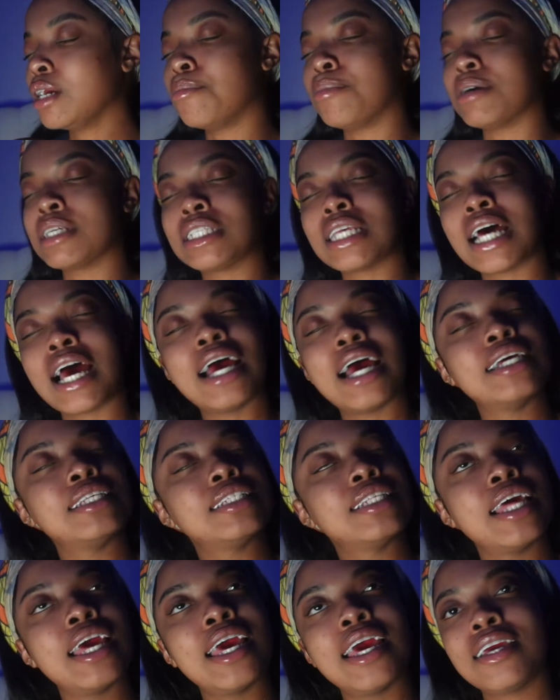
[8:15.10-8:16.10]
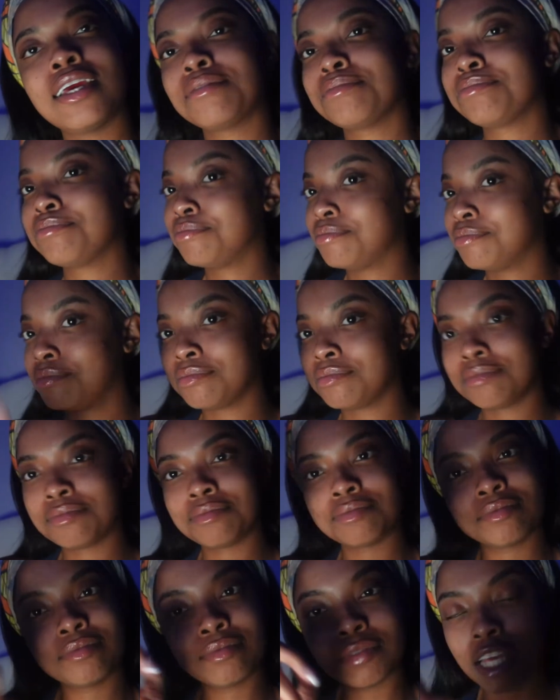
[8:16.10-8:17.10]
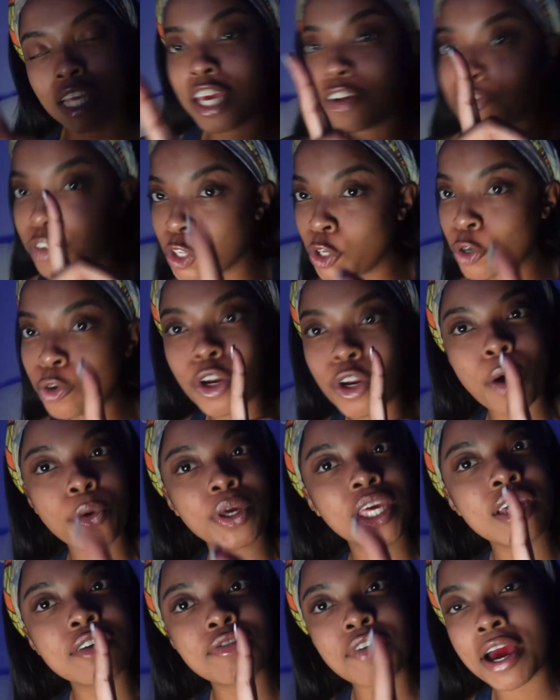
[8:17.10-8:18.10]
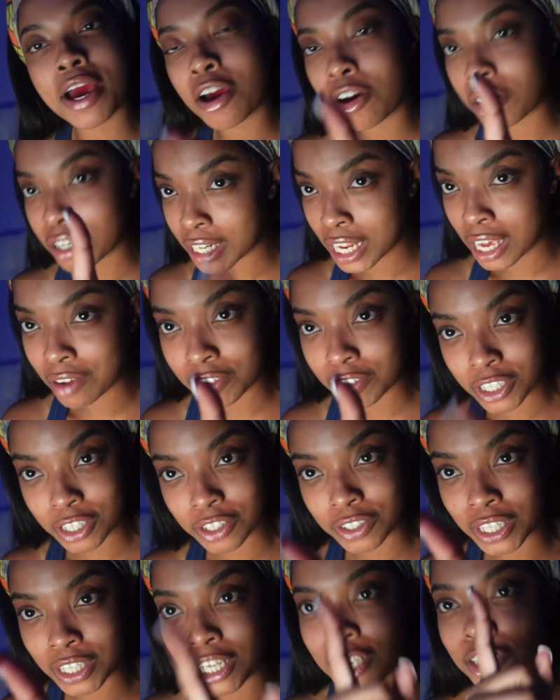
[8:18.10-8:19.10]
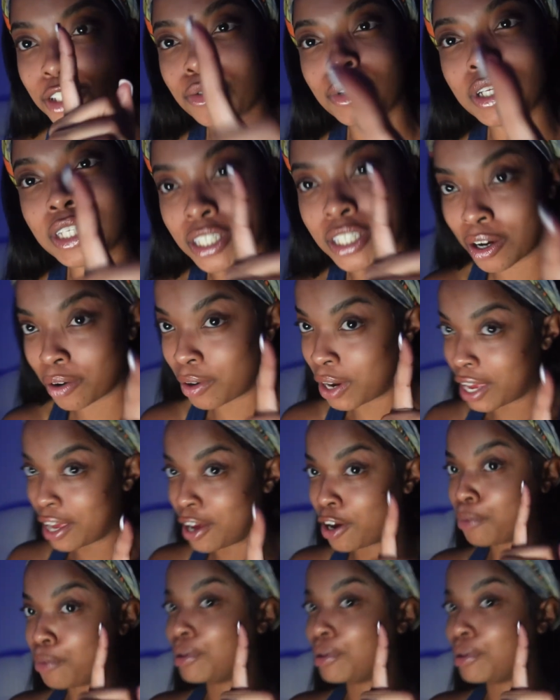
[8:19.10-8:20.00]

besides that, if you don't give Viola Davis her things, you need to go to hell.